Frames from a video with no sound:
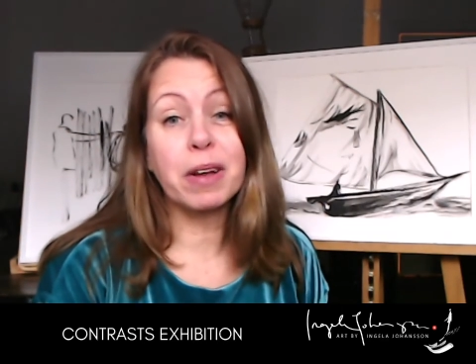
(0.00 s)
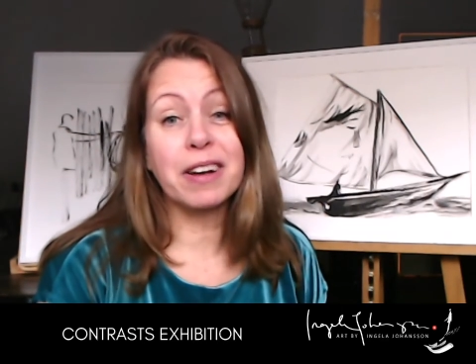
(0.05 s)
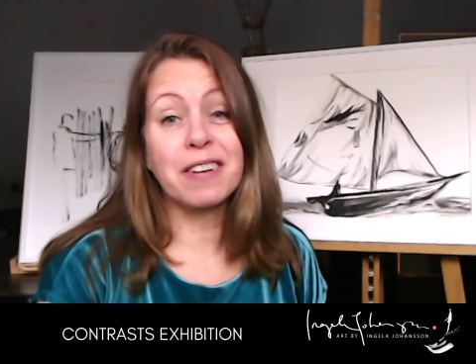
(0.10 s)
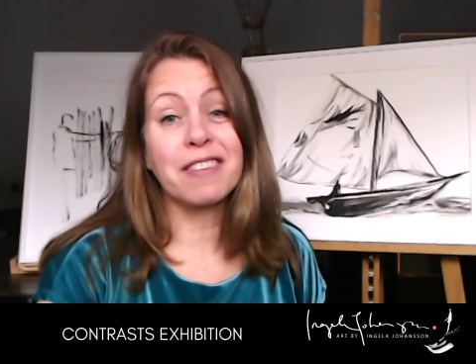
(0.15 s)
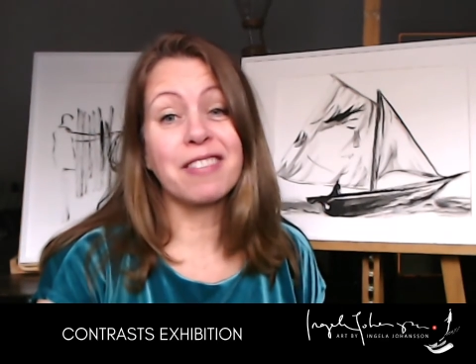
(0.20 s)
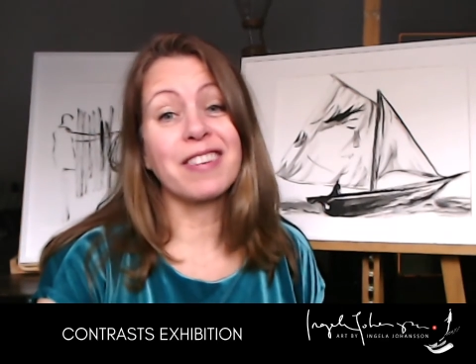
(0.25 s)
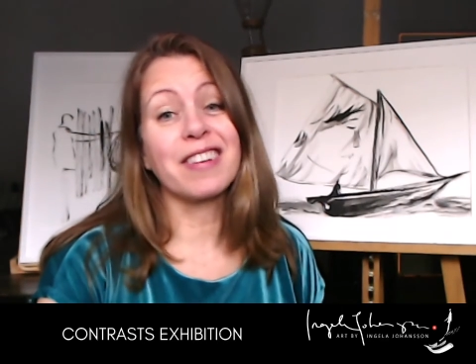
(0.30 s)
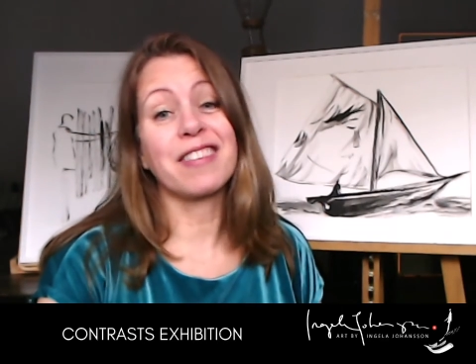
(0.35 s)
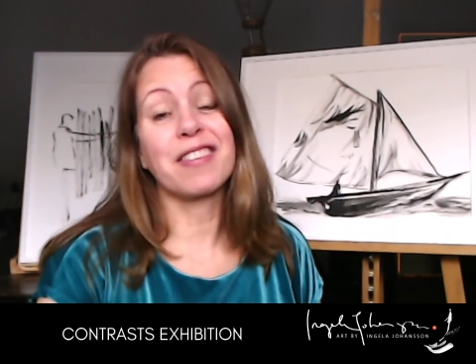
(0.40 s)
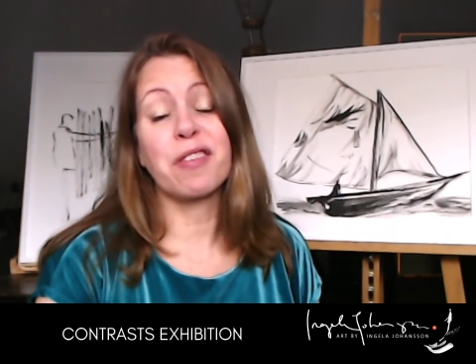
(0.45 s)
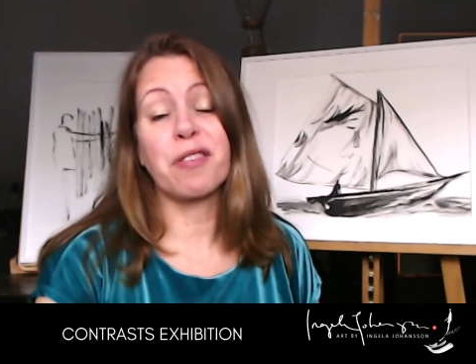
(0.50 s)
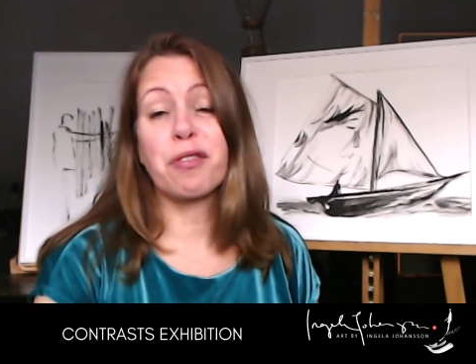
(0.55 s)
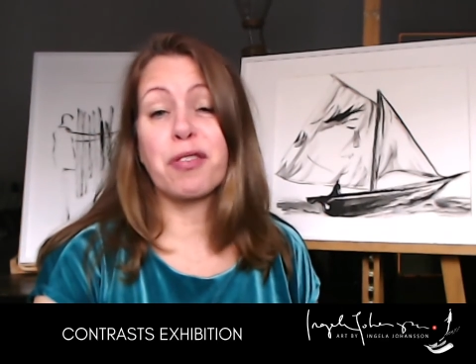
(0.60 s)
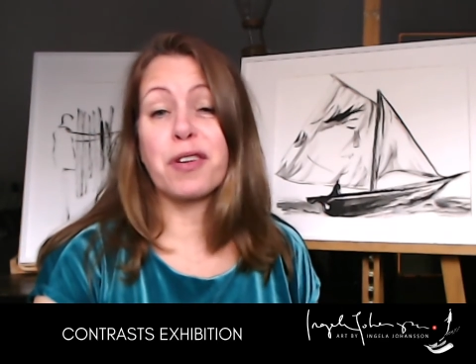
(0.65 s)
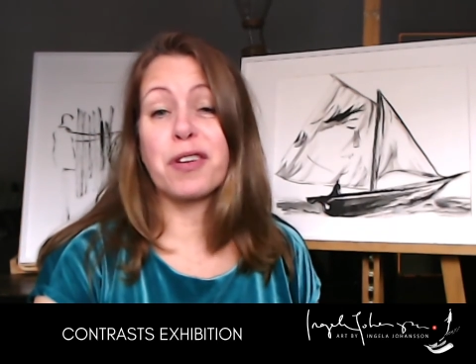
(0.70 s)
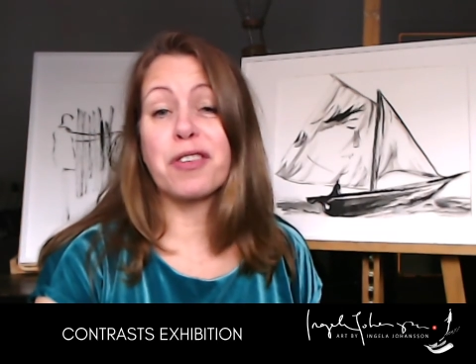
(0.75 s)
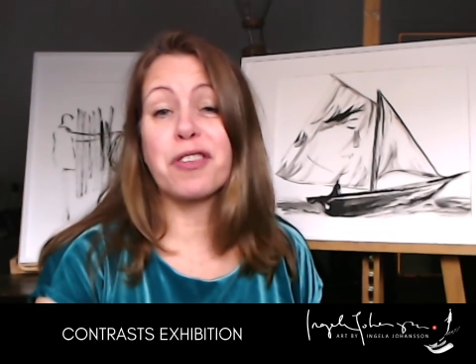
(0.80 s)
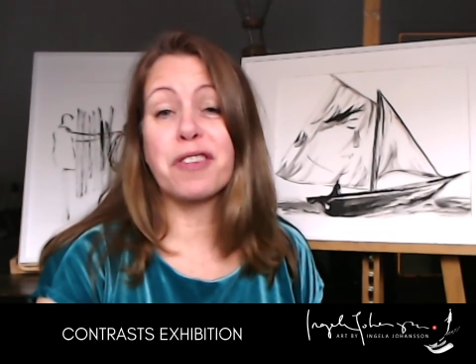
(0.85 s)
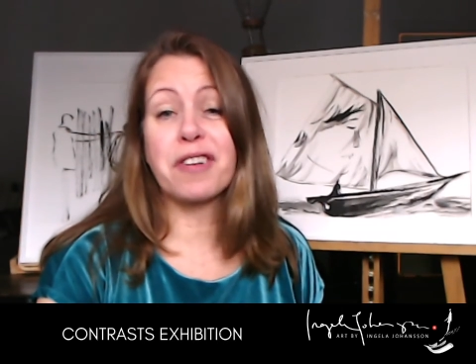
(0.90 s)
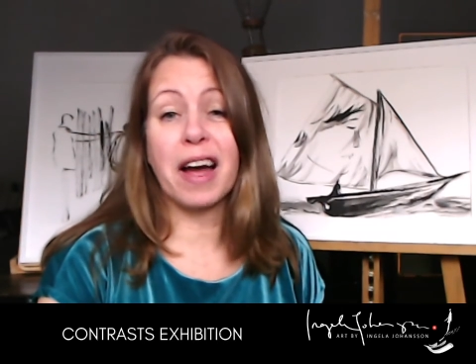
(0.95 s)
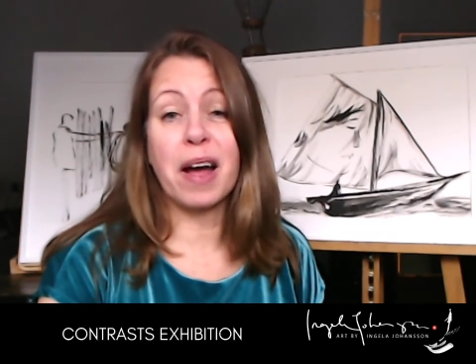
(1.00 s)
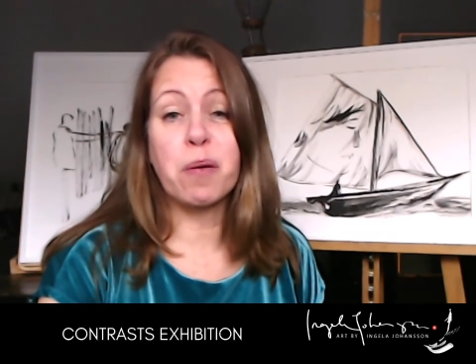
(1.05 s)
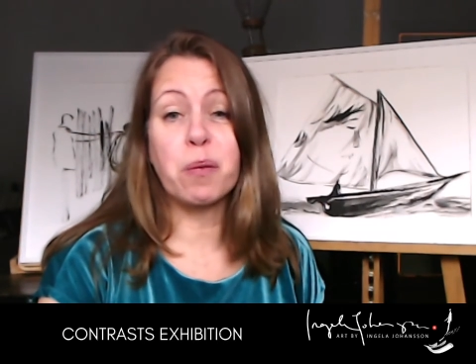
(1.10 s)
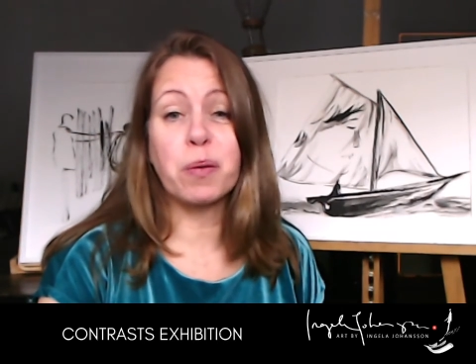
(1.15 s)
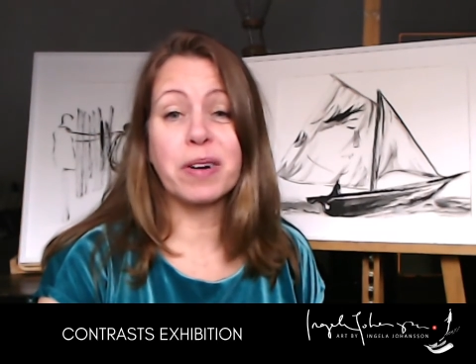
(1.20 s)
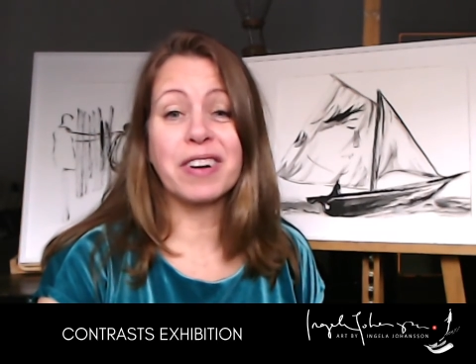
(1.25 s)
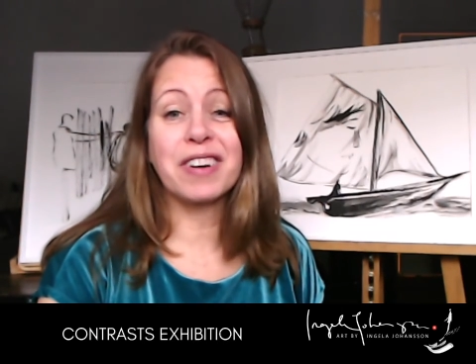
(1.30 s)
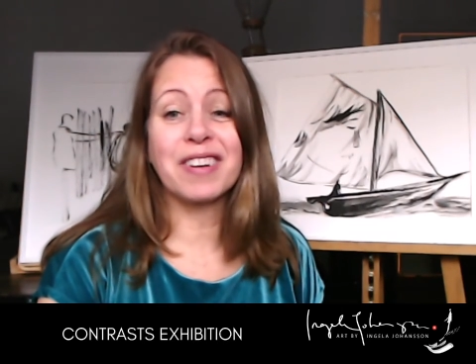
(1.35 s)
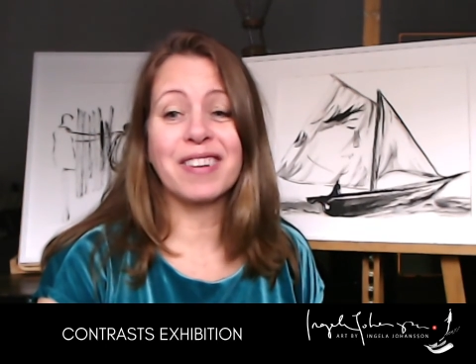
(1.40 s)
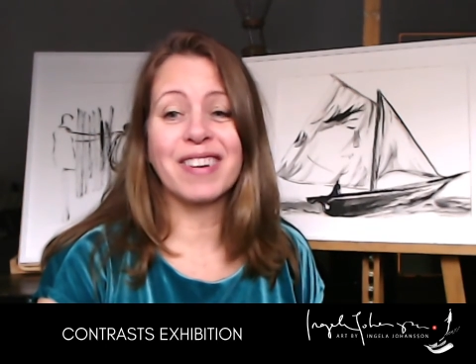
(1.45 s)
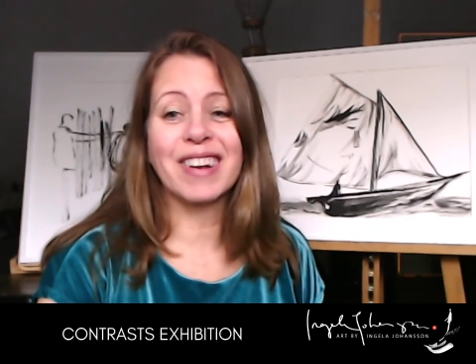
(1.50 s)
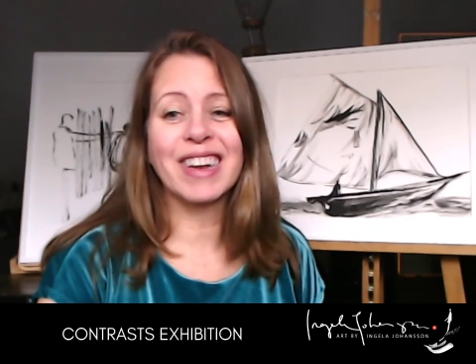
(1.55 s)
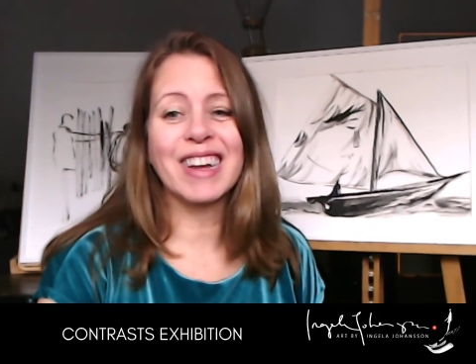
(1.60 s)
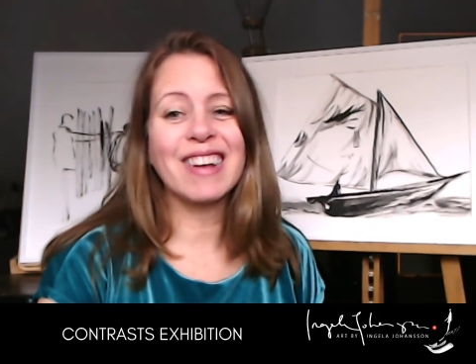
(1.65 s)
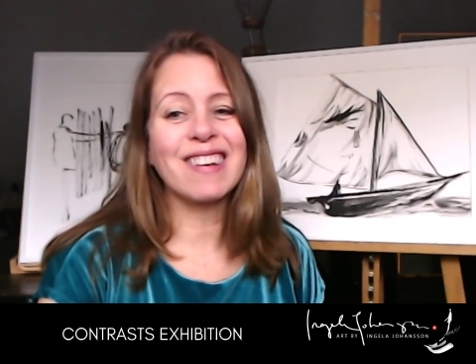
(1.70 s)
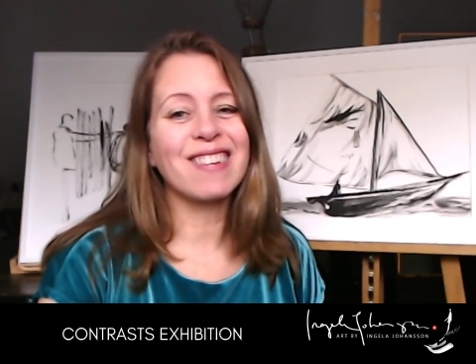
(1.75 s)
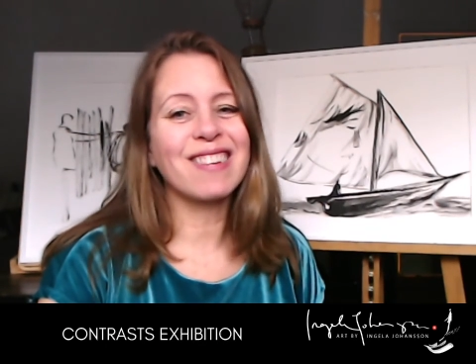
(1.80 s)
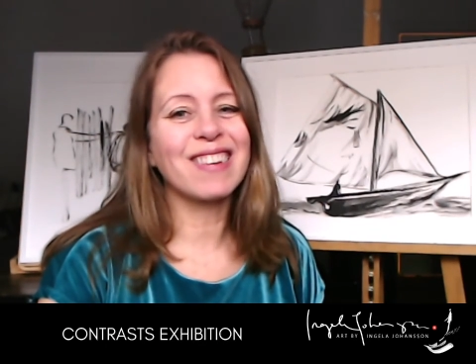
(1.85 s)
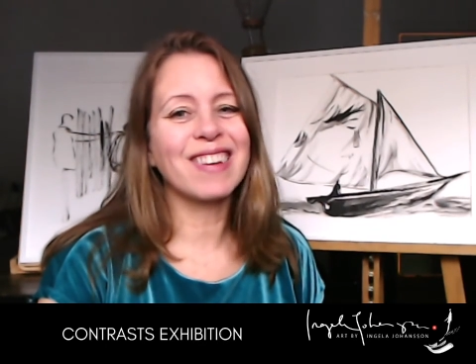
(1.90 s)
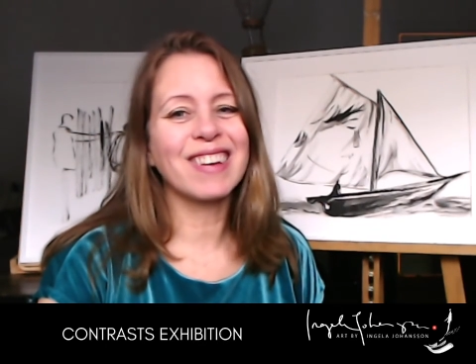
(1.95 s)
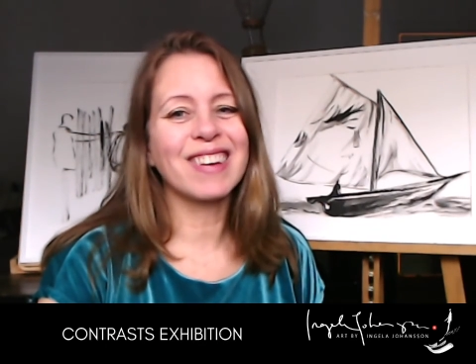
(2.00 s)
because it's the first time we're doing this.